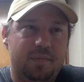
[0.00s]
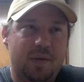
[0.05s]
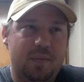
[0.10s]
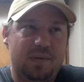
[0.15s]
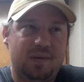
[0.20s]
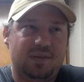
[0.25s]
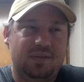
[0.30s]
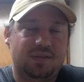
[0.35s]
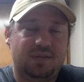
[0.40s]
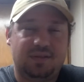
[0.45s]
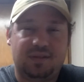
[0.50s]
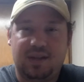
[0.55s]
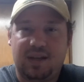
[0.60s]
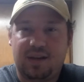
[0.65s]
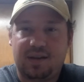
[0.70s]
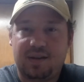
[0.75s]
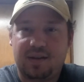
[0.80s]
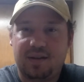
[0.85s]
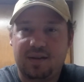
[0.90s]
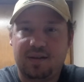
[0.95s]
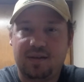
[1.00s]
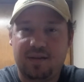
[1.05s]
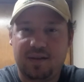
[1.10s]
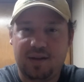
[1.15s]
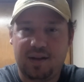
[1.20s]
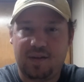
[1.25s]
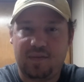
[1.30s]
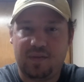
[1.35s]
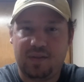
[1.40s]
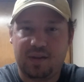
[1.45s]
maybe, stick
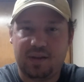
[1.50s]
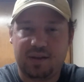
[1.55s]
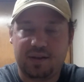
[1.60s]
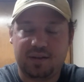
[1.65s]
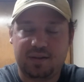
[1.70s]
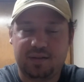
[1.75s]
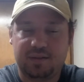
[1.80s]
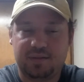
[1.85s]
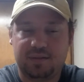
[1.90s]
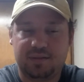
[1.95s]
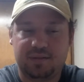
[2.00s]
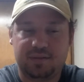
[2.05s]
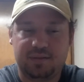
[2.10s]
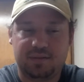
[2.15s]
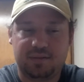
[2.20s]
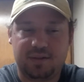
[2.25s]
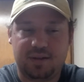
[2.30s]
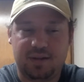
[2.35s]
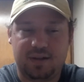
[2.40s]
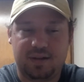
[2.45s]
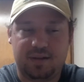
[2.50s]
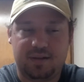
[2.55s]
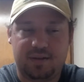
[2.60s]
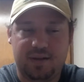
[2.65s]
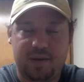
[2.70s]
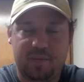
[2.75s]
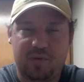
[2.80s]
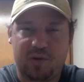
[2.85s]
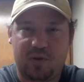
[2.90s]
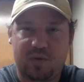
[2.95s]
in the
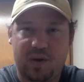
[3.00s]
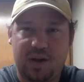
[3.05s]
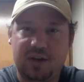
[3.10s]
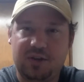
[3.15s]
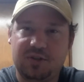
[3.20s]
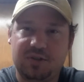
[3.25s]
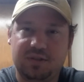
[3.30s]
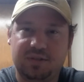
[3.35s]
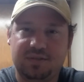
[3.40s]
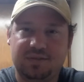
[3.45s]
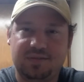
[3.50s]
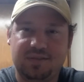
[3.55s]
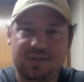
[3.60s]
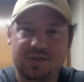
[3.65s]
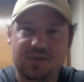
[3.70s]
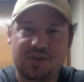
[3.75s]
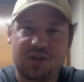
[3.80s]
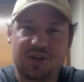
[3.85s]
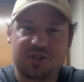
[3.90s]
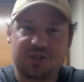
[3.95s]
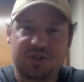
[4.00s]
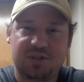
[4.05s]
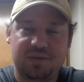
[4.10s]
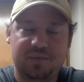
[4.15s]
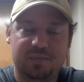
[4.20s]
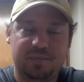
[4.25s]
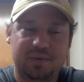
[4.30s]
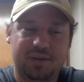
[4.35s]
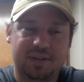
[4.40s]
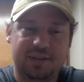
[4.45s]
immigration
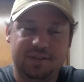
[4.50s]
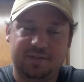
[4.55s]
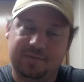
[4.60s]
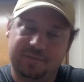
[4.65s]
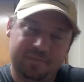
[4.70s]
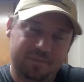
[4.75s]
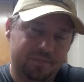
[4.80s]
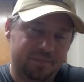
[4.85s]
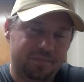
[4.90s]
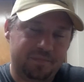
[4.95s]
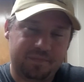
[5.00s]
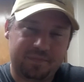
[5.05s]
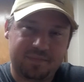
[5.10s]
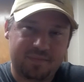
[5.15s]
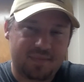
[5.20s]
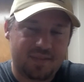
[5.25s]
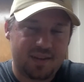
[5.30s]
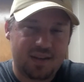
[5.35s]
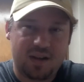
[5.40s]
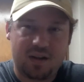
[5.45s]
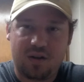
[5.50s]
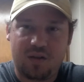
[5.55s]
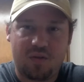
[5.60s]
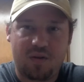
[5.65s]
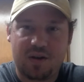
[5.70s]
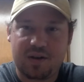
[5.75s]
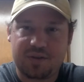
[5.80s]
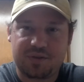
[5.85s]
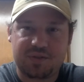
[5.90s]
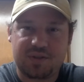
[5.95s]
discussion, but in
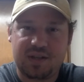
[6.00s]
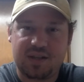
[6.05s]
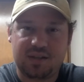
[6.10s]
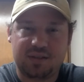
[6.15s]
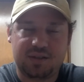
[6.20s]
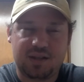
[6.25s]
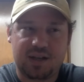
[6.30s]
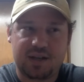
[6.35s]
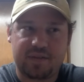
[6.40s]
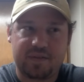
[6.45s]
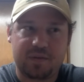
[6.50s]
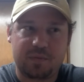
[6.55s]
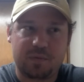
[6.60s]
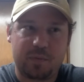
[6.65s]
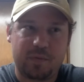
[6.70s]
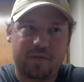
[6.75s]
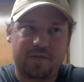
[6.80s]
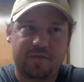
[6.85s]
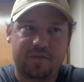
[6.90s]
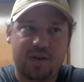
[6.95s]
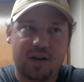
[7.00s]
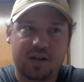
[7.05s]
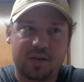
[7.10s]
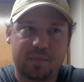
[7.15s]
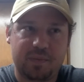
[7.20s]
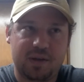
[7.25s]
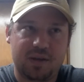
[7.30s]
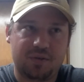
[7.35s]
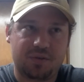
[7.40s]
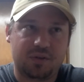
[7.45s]
all honesty, a lot of them would be fucked
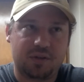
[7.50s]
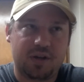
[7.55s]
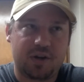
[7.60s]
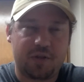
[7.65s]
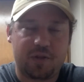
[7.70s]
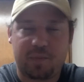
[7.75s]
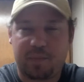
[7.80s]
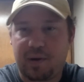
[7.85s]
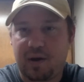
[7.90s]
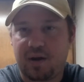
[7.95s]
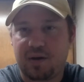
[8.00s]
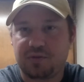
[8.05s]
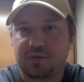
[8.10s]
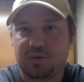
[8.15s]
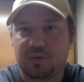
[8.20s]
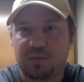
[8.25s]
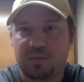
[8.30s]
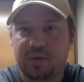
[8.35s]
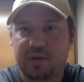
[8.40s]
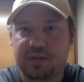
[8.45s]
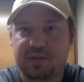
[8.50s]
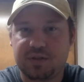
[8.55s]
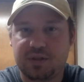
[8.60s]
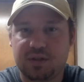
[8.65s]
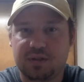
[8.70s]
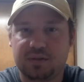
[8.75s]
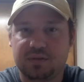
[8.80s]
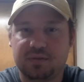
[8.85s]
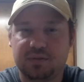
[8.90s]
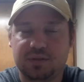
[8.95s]
because a lot of their parents are
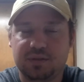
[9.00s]
rich,